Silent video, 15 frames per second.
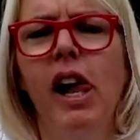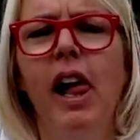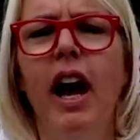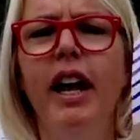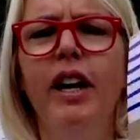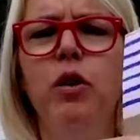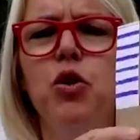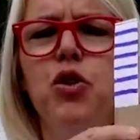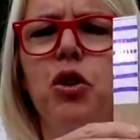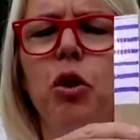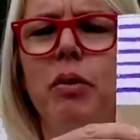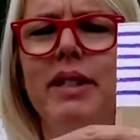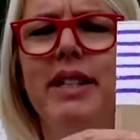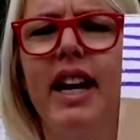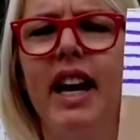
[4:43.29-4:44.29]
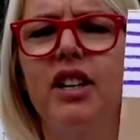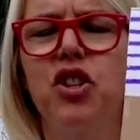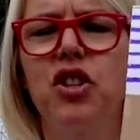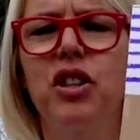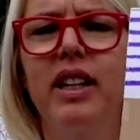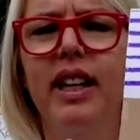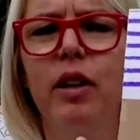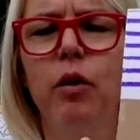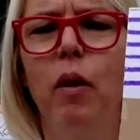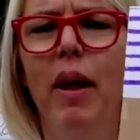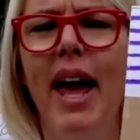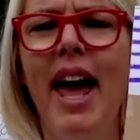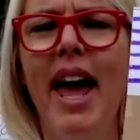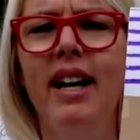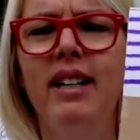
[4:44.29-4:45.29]
I also attached a little
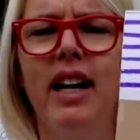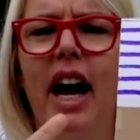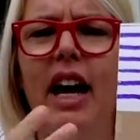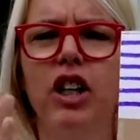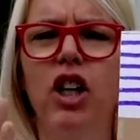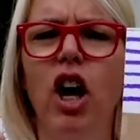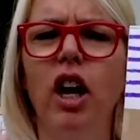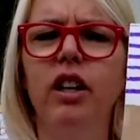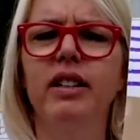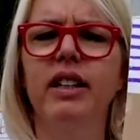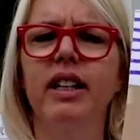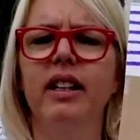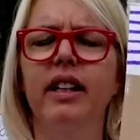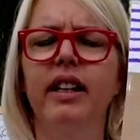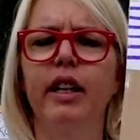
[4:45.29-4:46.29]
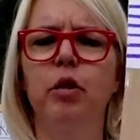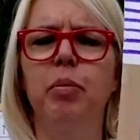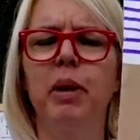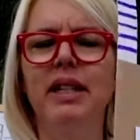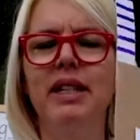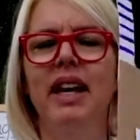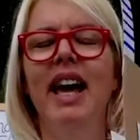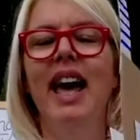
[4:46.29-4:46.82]
head, I colored it a little bit,